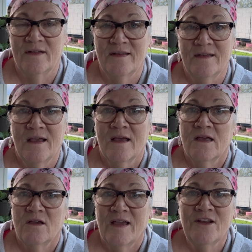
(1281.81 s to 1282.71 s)
And
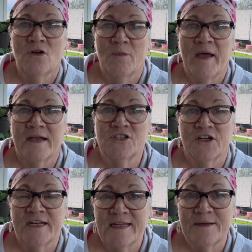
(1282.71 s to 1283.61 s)
in grow bags, you're
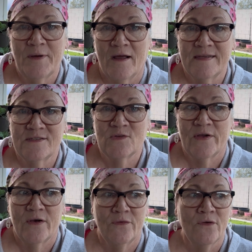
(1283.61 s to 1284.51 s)
going to need potting soil.